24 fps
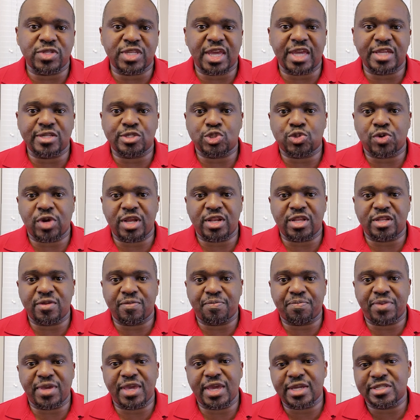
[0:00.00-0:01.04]
They traded
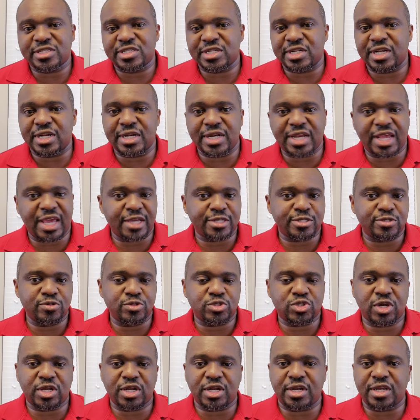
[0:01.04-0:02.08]
the pick to the Knicks, who
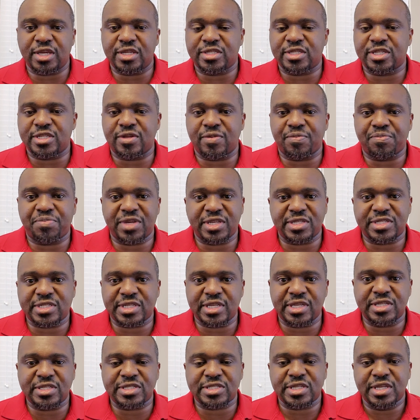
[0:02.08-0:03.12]
traded it to the
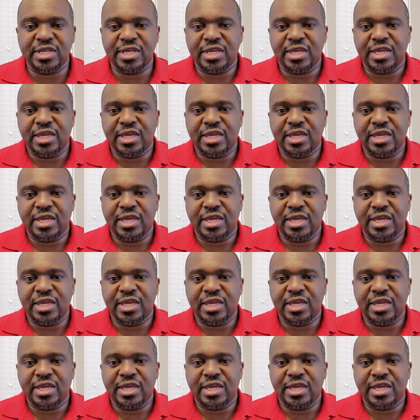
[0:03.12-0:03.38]
Pistons,